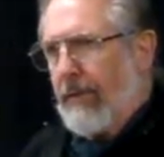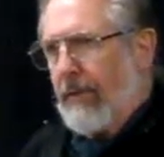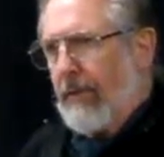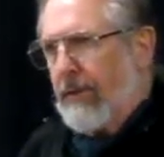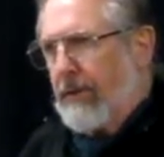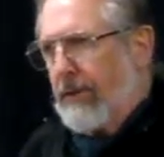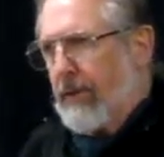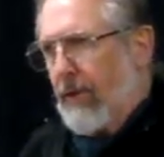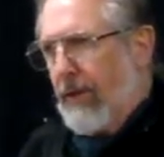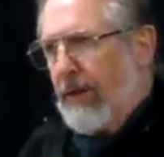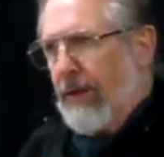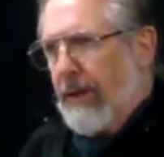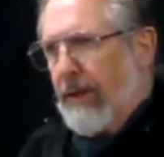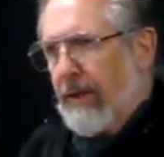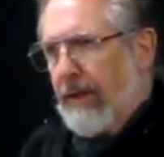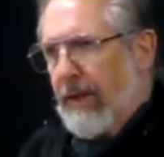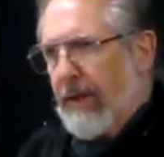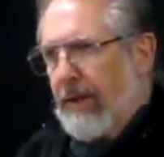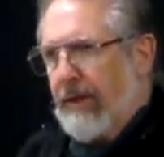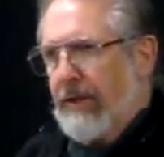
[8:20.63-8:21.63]
so that
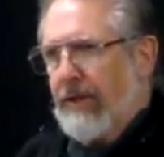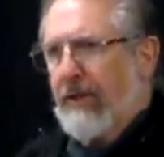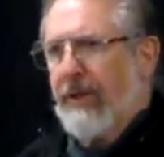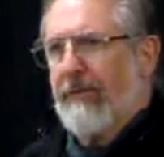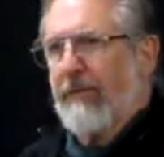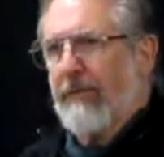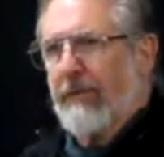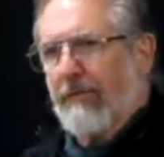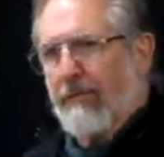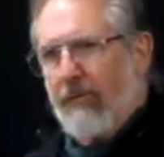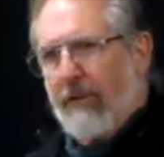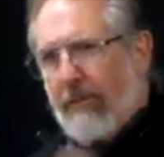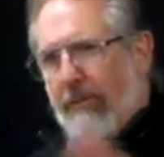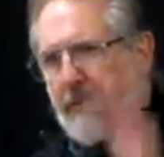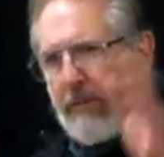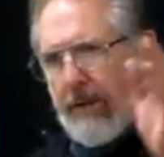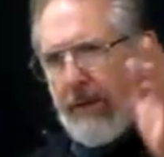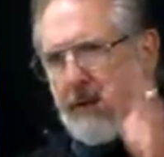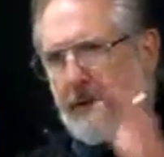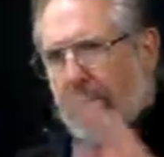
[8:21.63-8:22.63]
it is different from
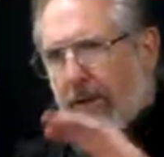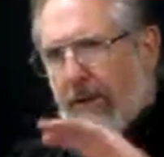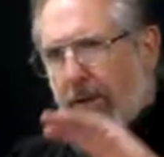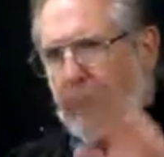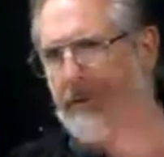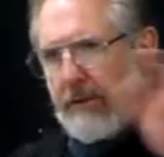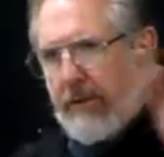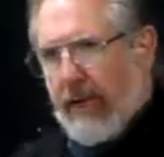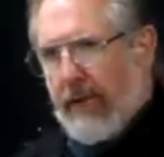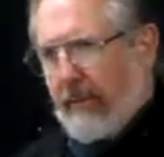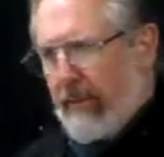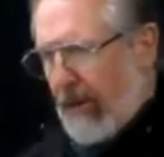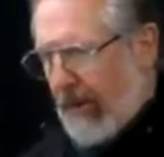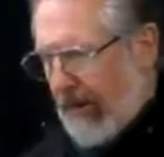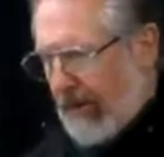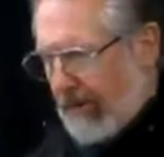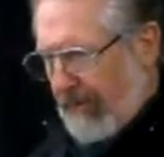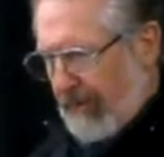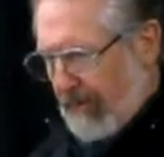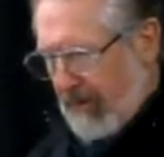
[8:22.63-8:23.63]
its
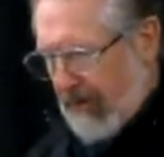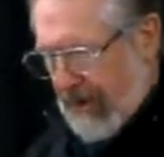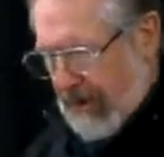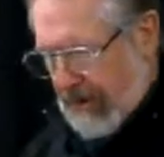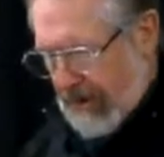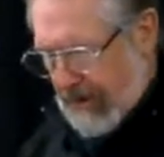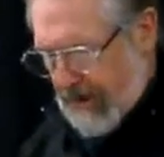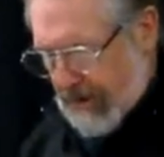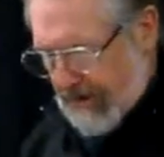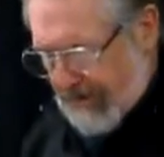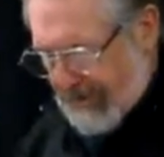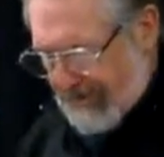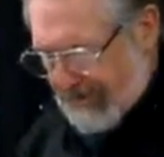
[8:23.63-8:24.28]
neighboring regions.